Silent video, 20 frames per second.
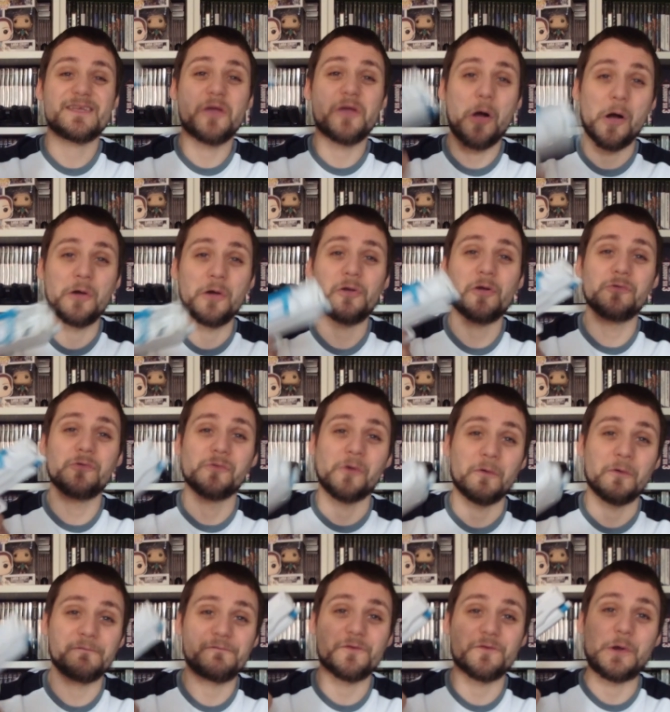Can't go
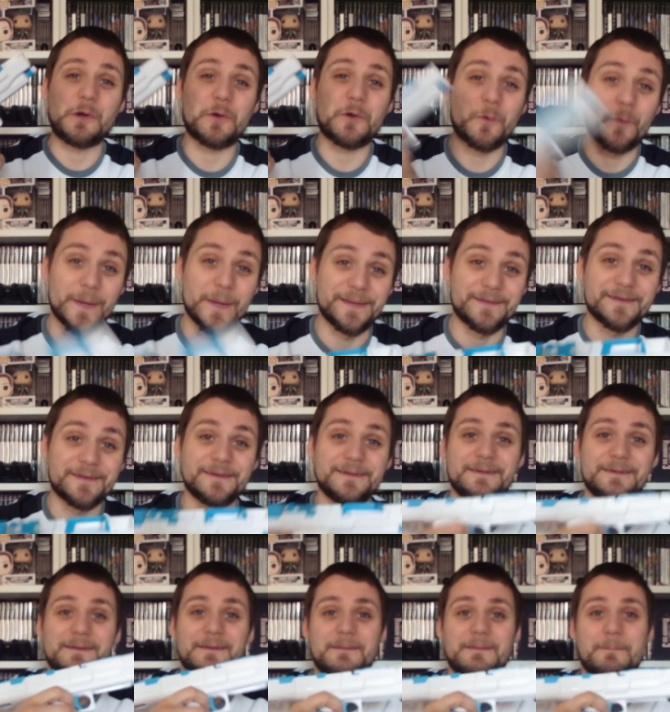wrong for a quid.
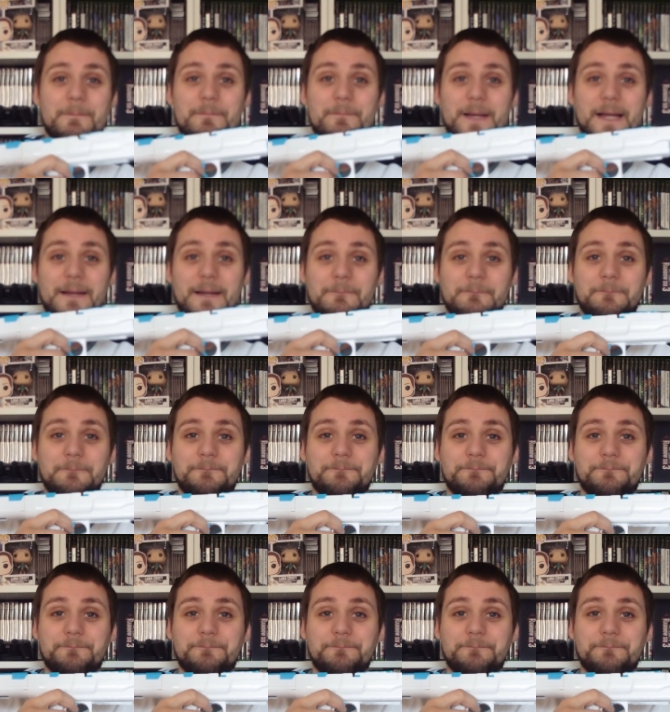Bam.